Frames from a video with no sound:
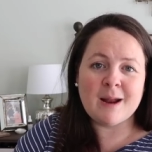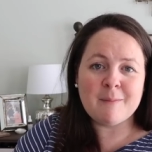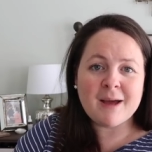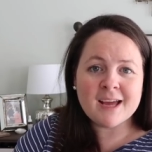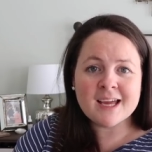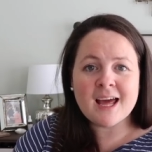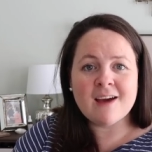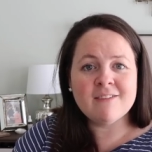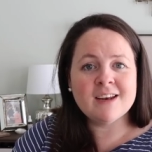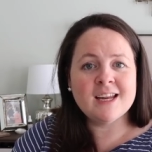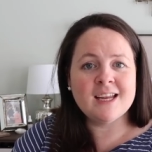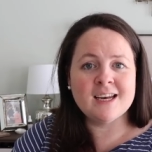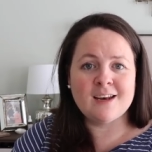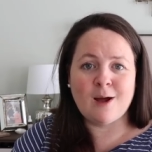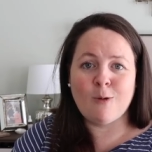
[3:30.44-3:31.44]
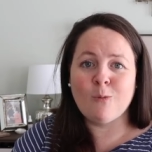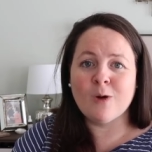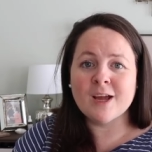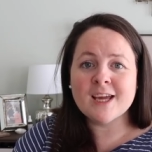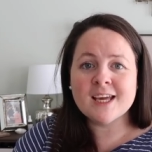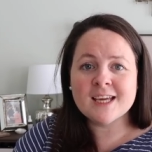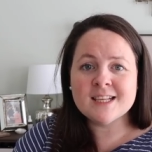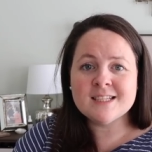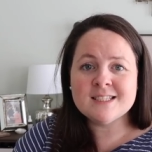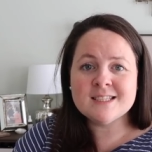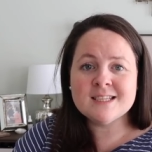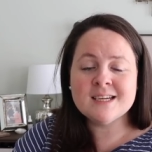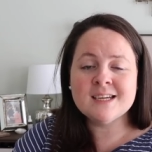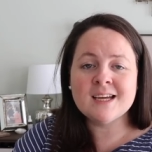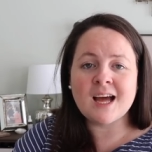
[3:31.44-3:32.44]
when I met Kevin, he did not want kids,
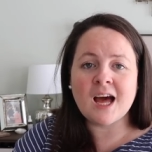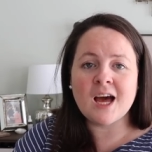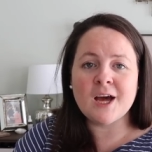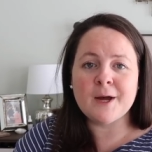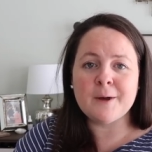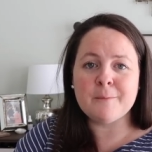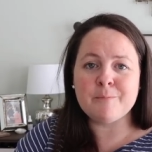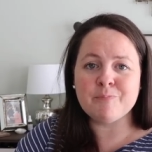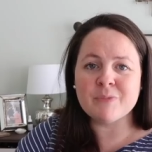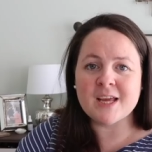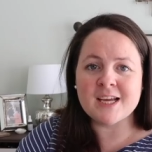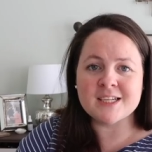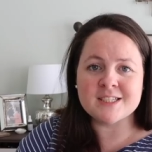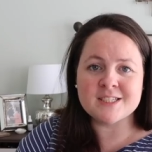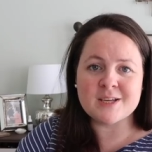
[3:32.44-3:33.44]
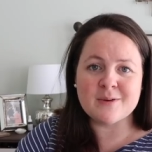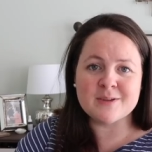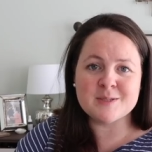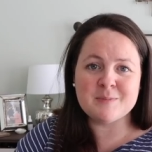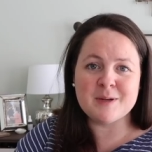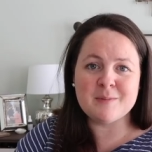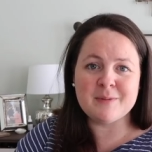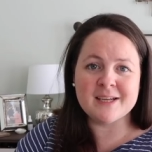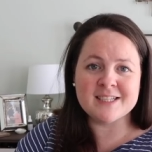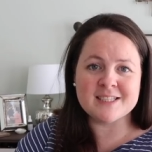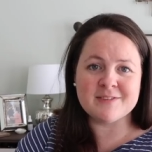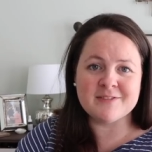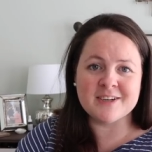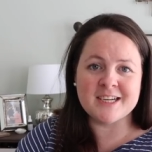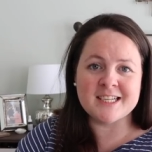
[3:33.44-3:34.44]
um, and so it's been a big
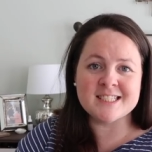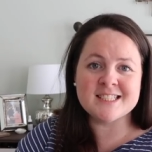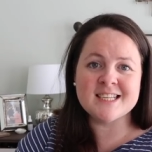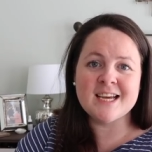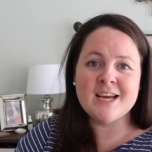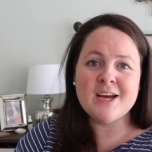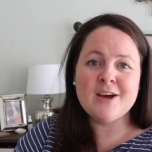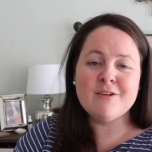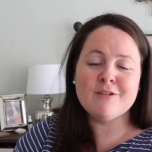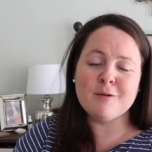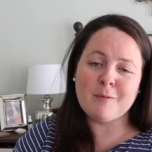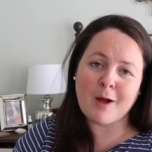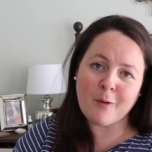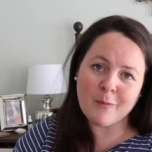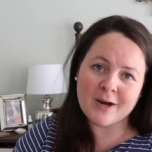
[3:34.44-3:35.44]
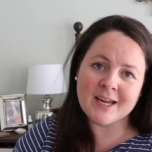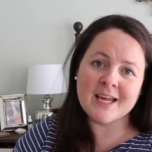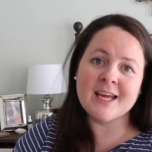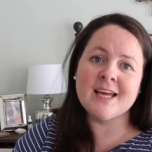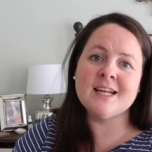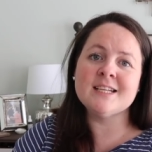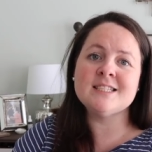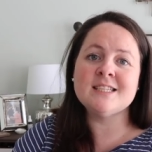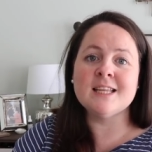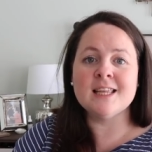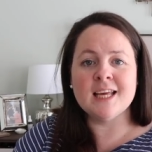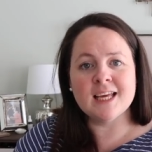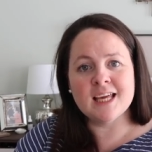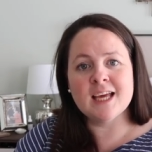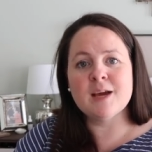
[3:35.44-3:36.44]
difference from not wanting kids to
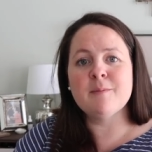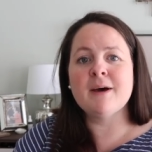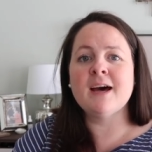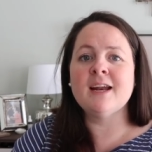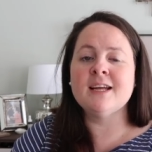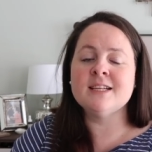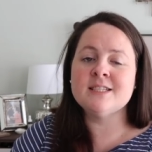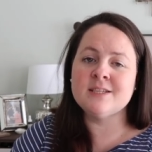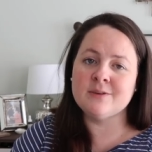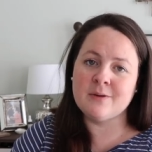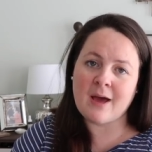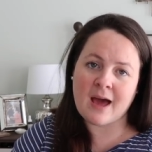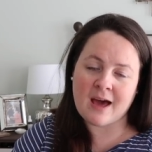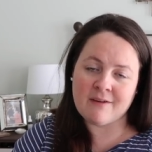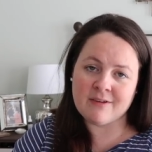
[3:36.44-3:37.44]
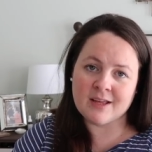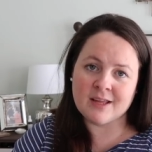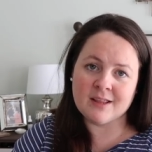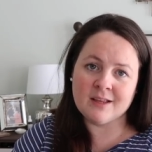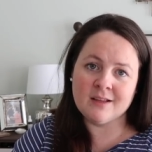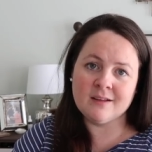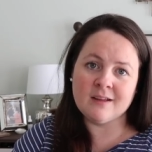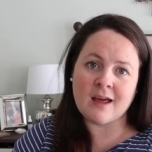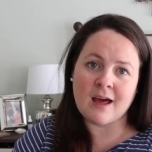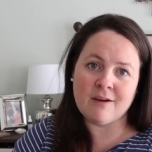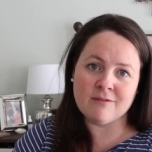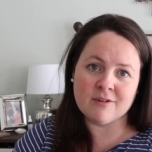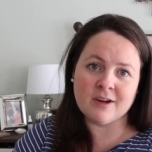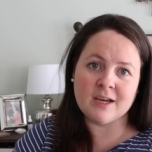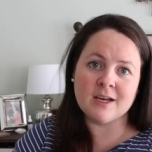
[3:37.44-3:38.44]
thinking about it to having
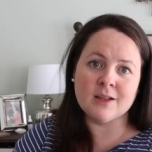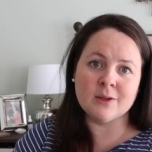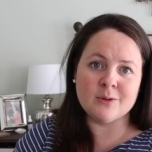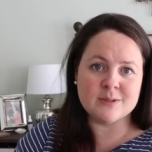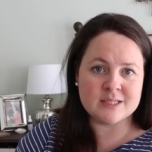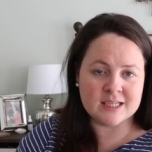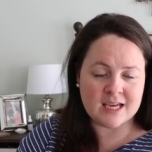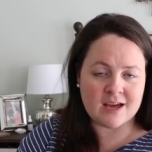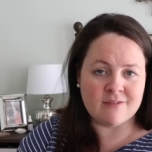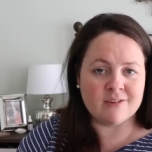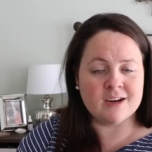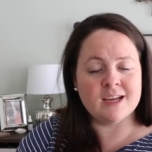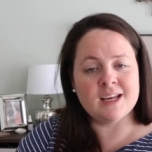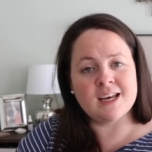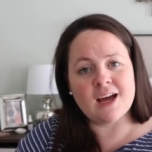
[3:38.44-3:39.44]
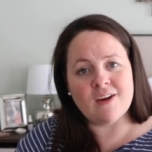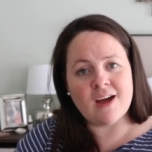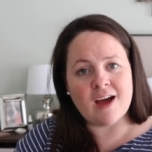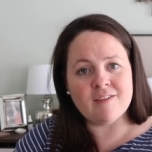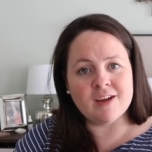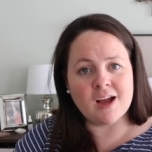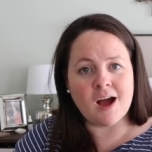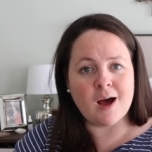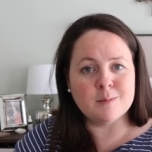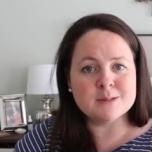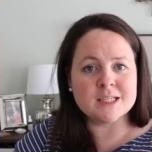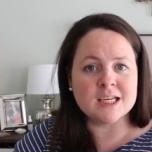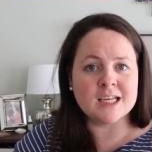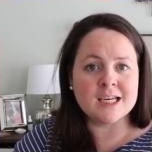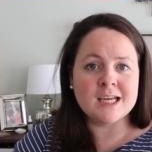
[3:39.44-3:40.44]
Everett, losing Everett, and now having
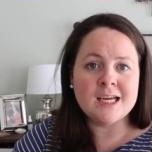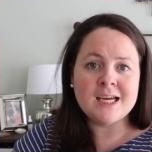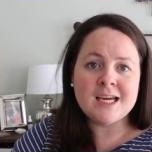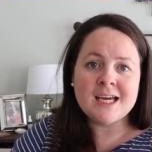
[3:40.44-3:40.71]
Hobson.